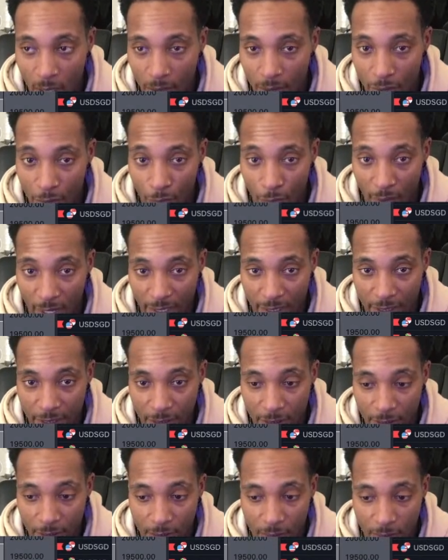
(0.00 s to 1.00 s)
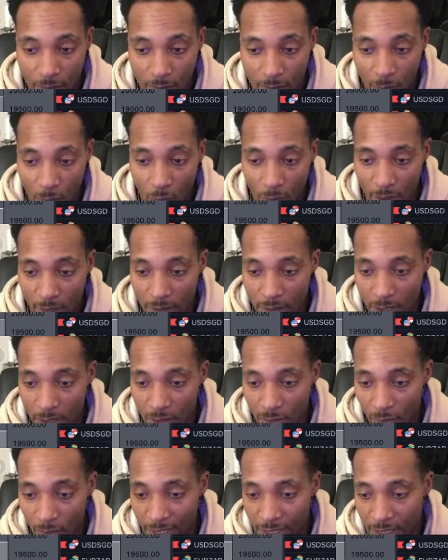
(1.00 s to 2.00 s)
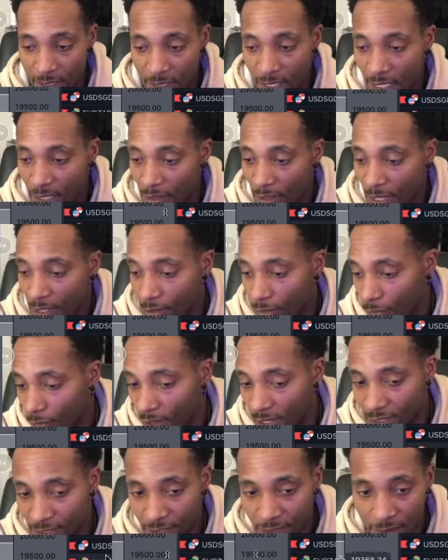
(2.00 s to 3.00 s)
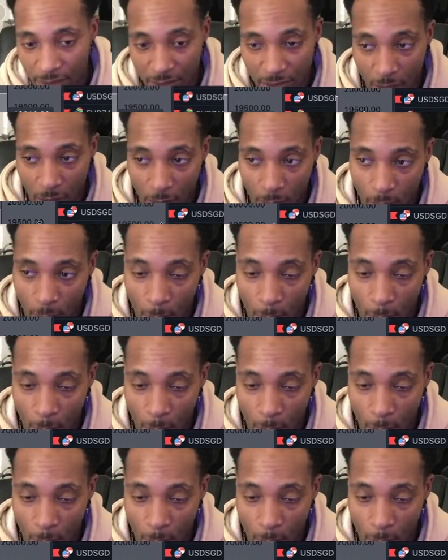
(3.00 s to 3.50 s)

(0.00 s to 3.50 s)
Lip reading: direction, more continuation in that direction. So